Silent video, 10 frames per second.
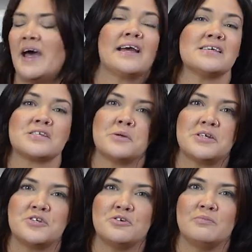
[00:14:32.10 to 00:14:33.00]
bag is
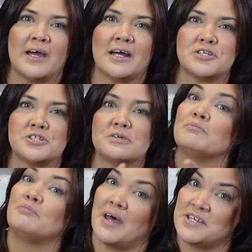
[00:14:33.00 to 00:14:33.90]
going to match
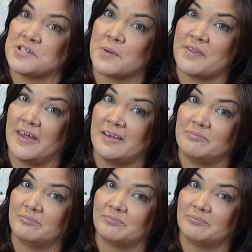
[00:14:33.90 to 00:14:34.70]
best with it?